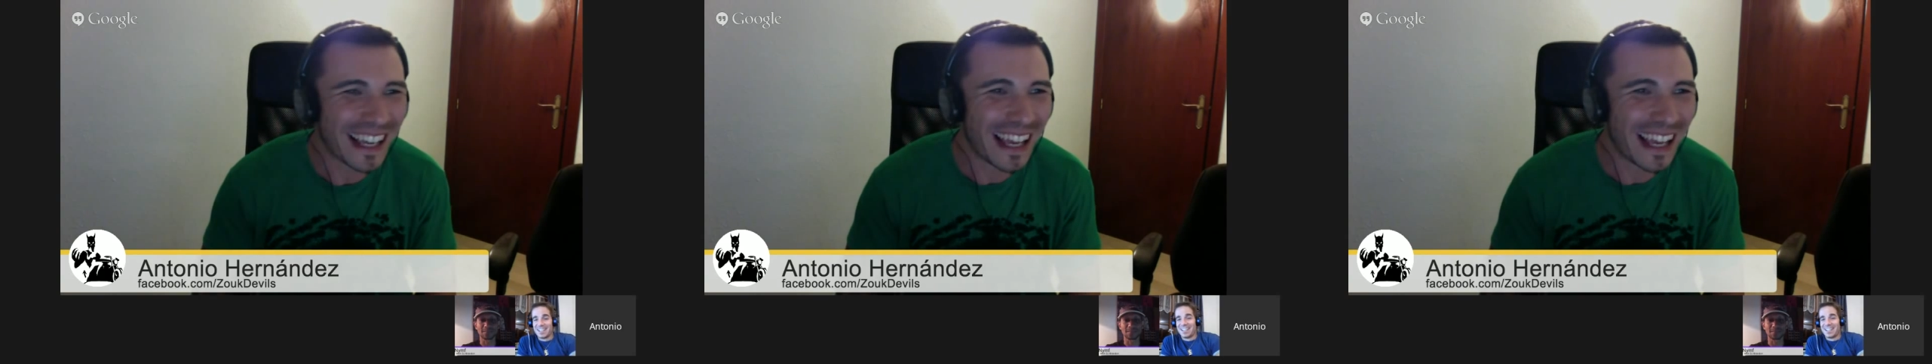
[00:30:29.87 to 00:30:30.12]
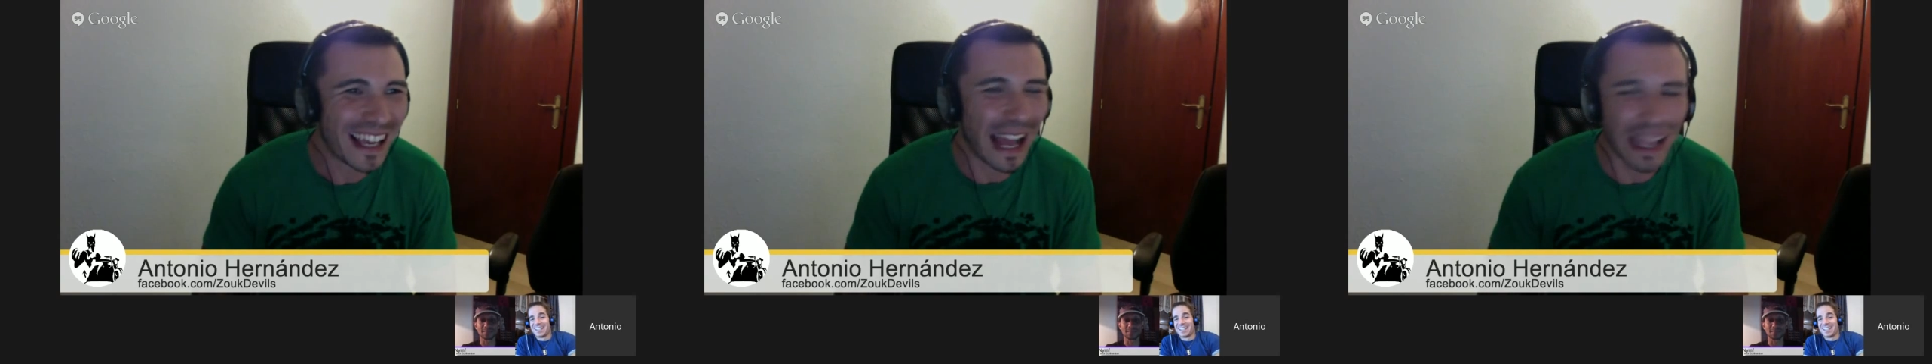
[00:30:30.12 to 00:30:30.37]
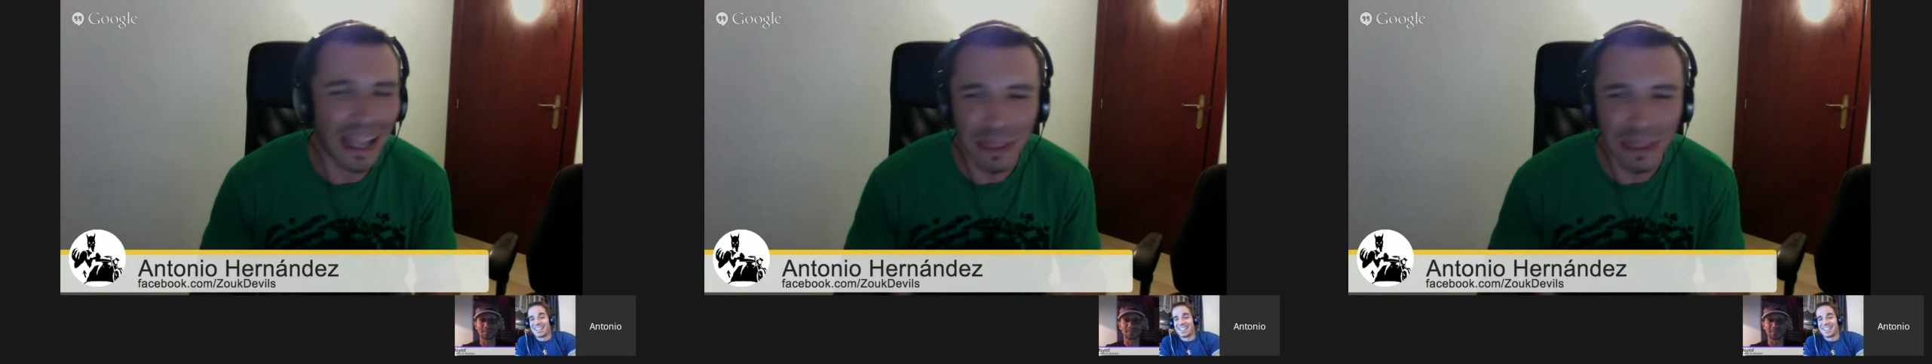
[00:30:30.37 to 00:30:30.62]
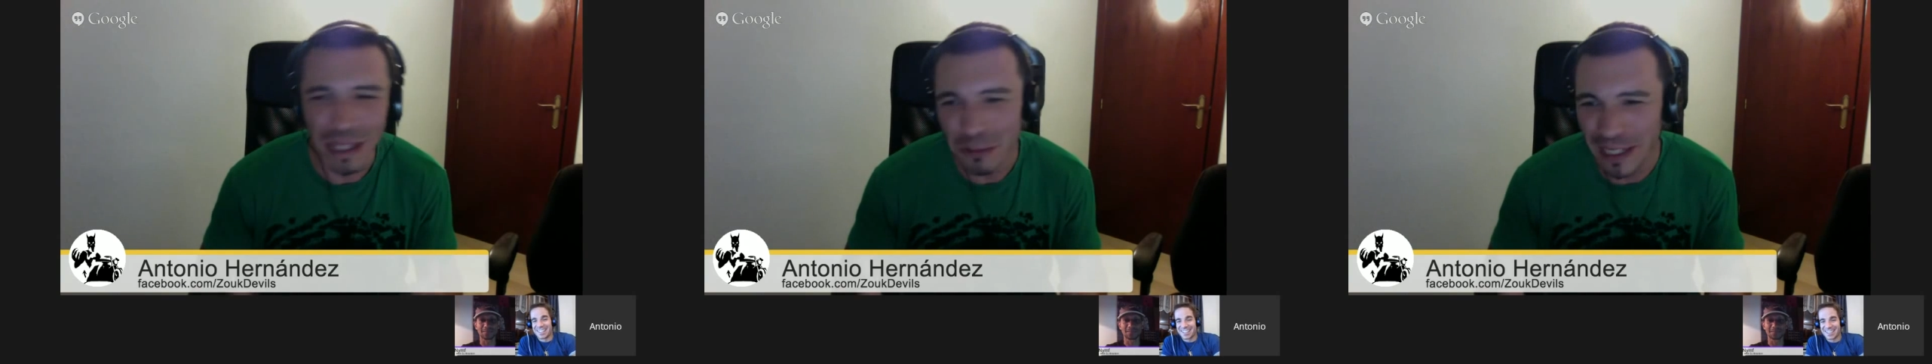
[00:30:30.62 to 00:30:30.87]
I think
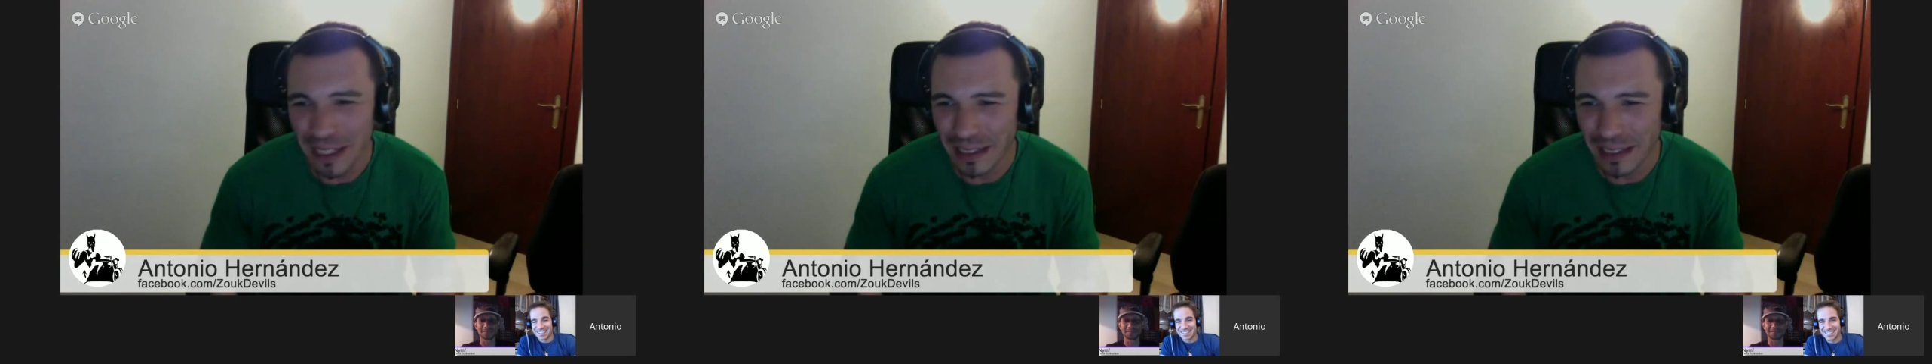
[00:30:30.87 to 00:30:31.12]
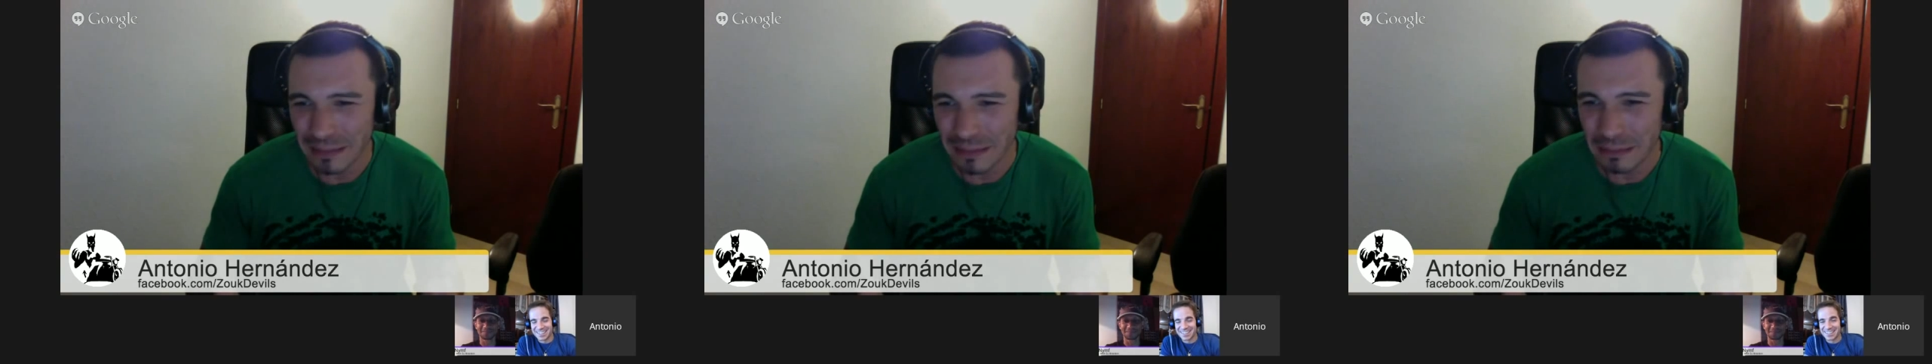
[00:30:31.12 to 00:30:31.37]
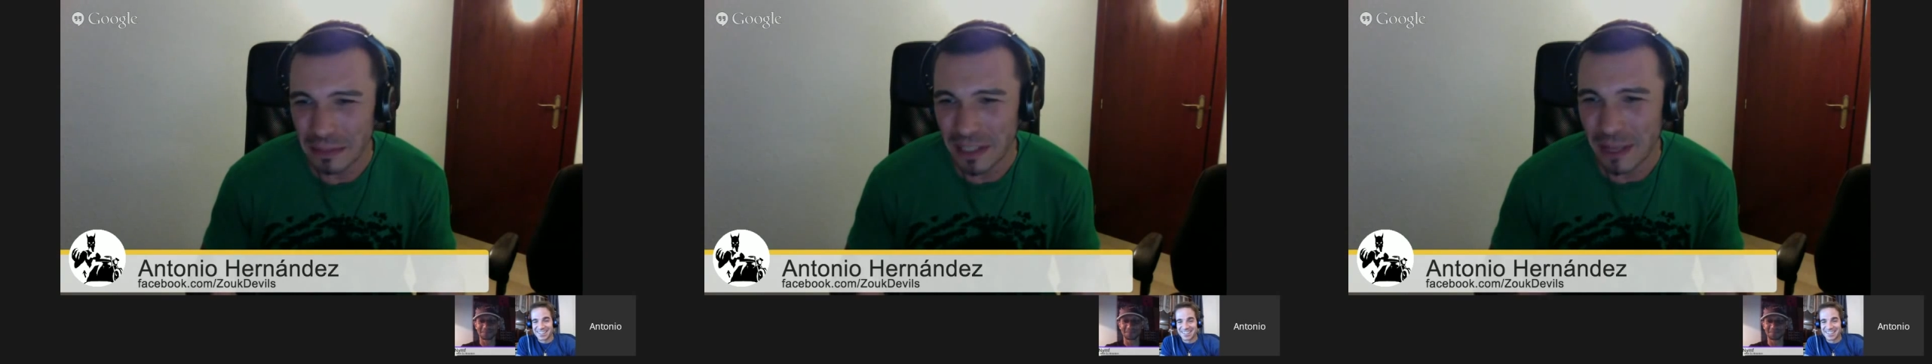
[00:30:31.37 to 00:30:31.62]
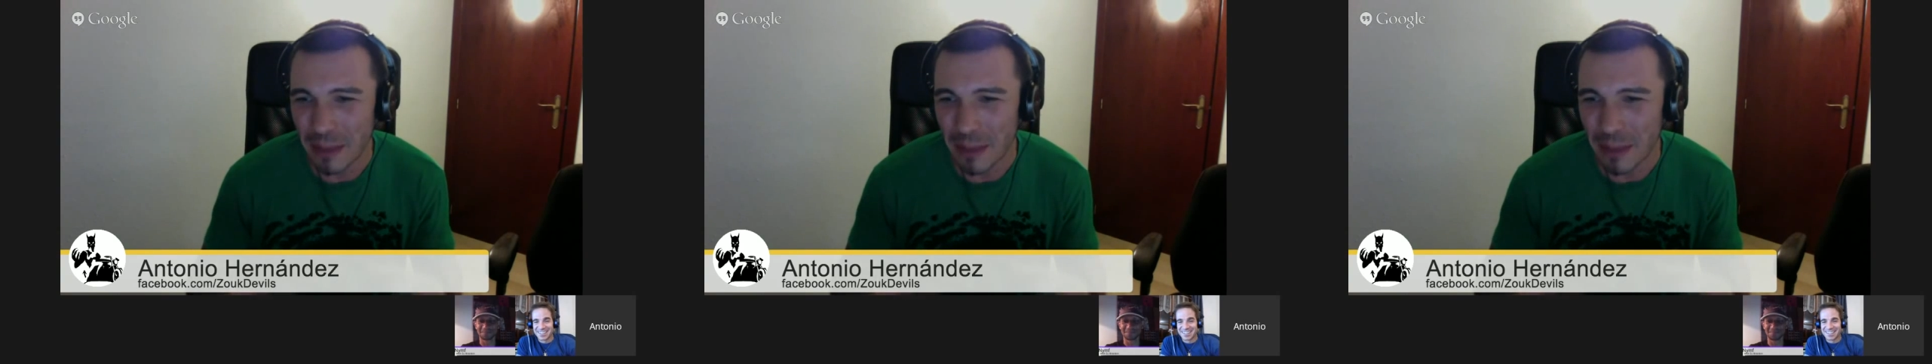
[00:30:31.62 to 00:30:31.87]
we can sum up
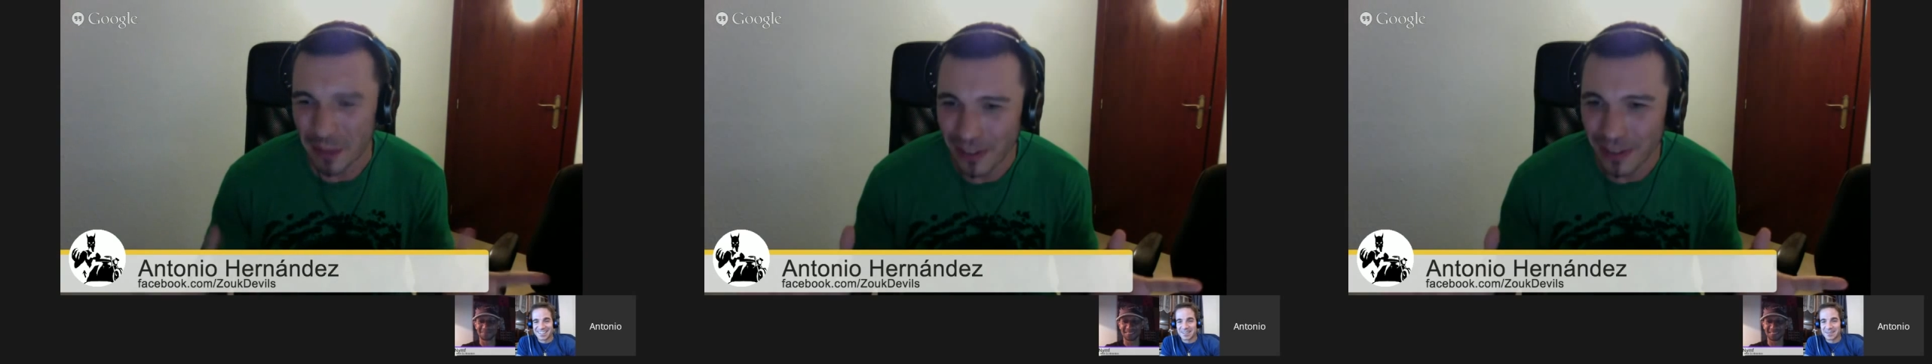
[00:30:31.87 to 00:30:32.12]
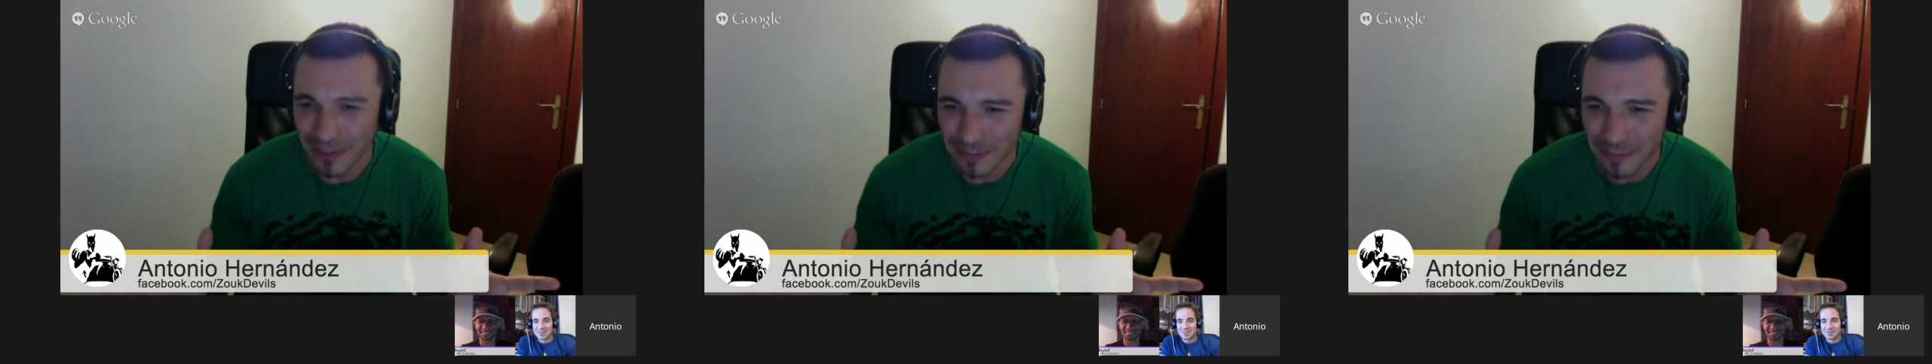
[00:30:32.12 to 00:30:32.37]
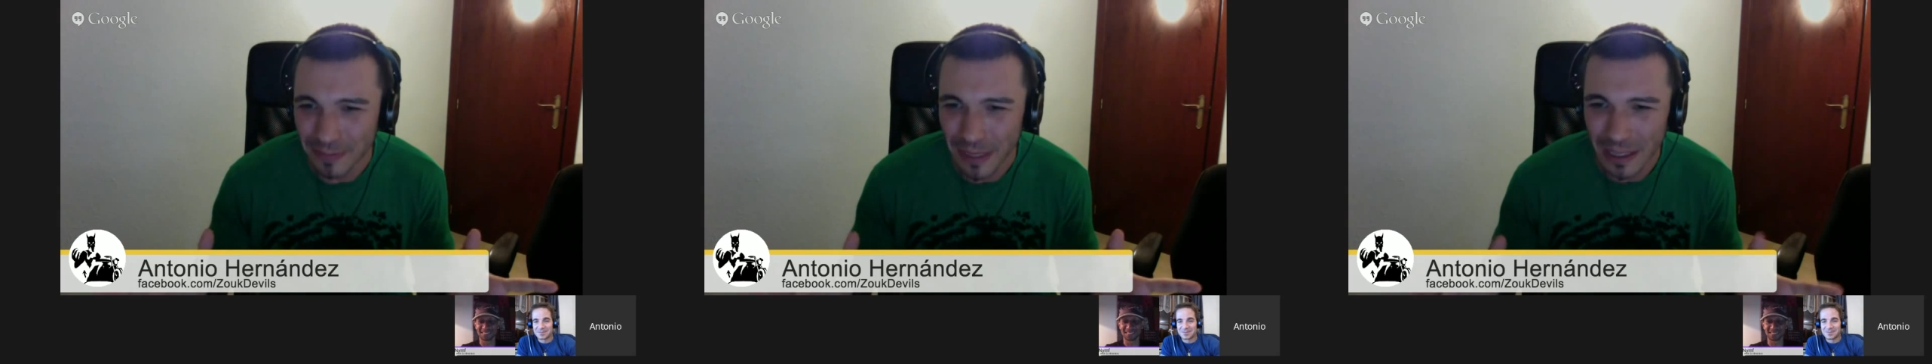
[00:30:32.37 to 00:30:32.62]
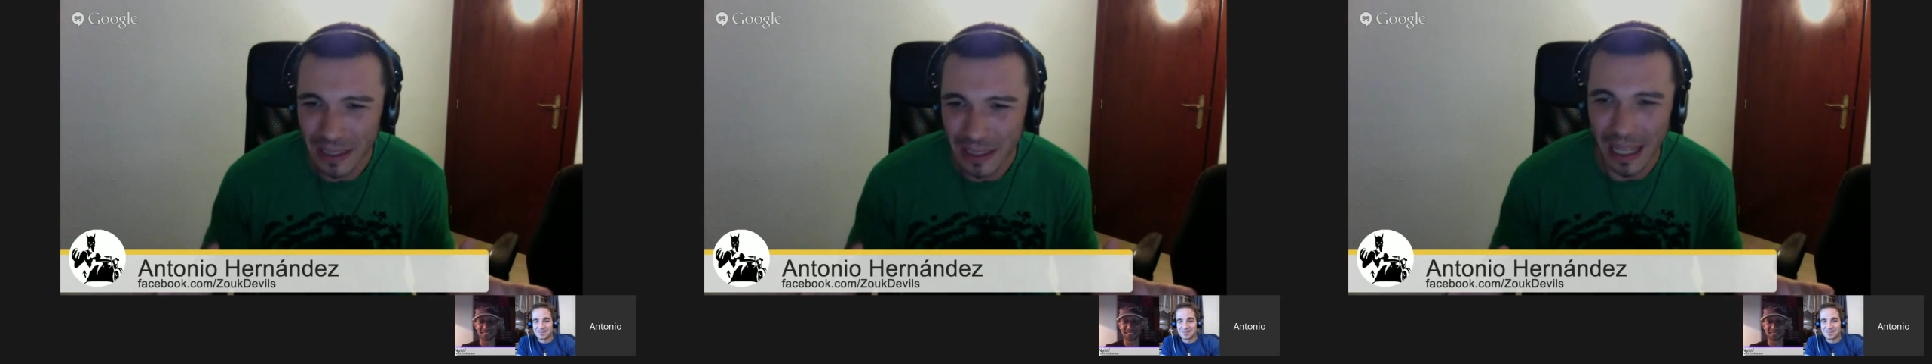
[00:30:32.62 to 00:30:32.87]
here.
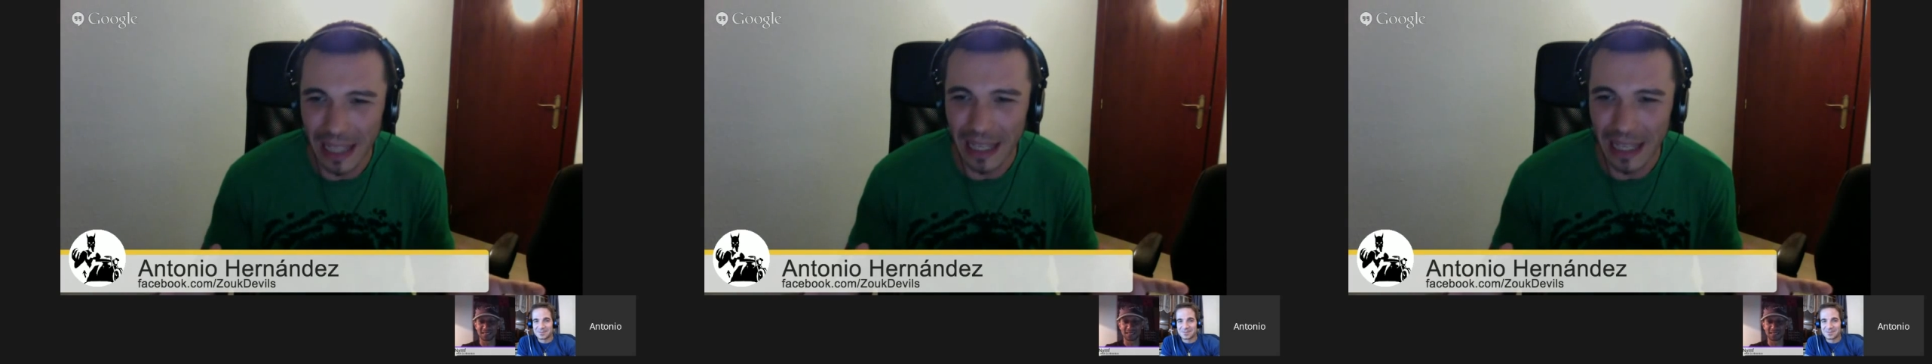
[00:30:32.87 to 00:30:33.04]
Like